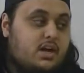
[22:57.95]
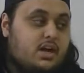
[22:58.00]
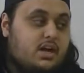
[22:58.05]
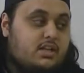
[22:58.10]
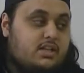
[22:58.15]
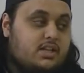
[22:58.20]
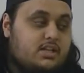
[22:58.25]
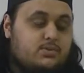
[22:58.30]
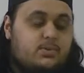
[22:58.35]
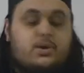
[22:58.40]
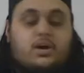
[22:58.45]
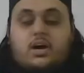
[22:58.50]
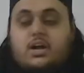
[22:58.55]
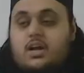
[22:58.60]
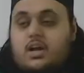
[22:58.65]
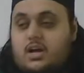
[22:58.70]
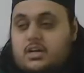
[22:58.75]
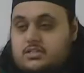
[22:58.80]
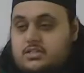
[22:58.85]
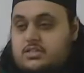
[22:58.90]
And that's why
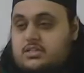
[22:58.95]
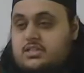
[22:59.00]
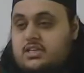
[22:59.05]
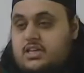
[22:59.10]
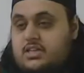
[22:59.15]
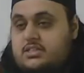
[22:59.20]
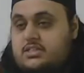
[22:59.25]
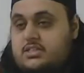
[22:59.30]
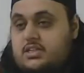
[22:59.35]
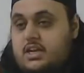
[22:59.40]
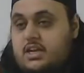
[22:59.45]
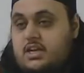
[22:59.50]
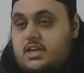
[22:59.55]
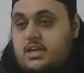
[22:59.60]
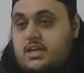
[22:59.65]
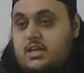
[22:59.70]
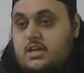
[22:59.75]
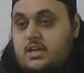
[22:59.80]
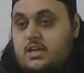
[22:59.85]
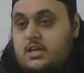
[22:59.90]
Allah Hazrat states that
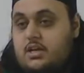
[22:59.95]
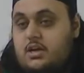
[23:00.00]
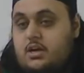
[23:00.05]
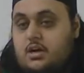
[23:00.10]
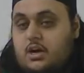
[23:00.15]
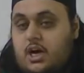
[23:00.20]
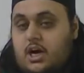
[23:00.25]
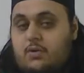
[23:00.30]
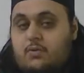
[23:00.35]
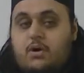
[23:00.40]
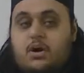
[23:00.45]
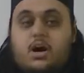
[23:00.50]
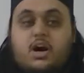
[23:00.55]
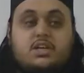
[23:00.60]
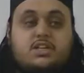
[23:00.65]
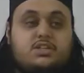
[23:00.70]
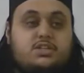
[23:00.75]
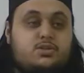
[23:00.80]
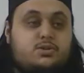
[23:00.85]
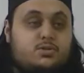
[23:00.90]
Awa
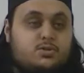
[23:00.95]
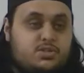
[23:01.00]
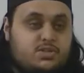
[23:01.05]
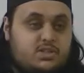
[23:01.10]
Hajiyo